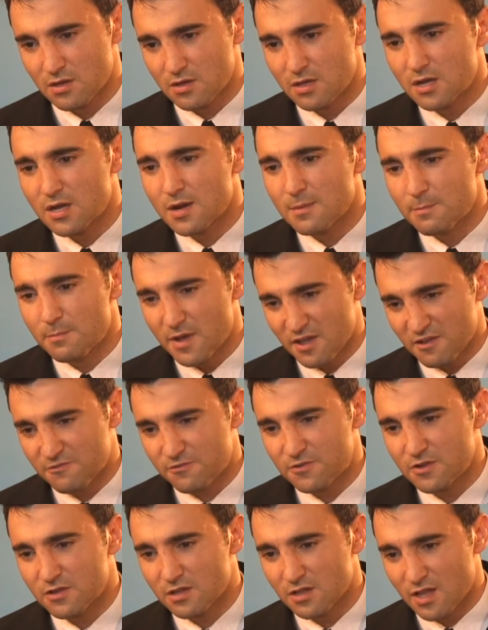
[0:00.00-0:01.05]
You're going to beg
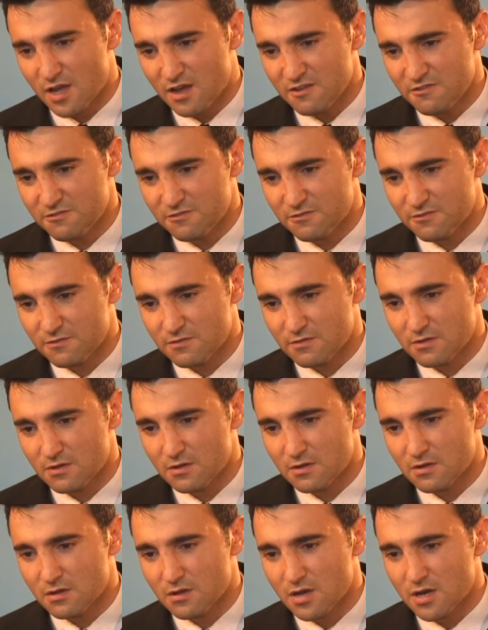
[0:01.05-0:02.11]
for your life,
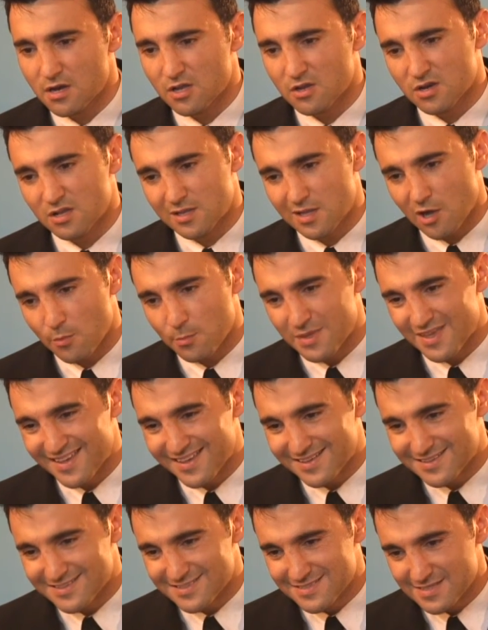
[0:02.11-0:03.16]
and you're going to tell me
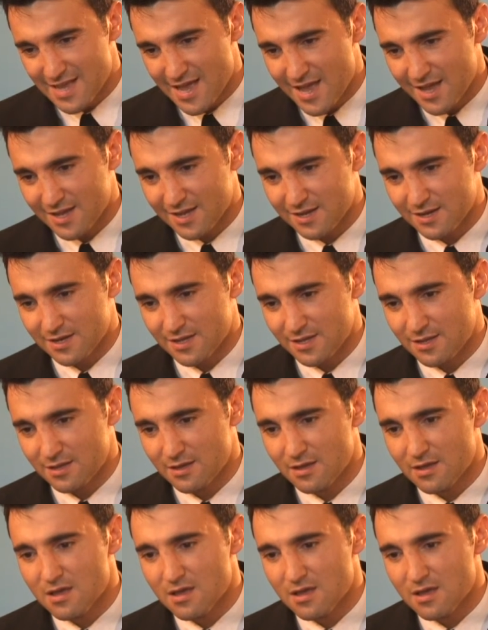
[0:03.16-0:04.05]
exactly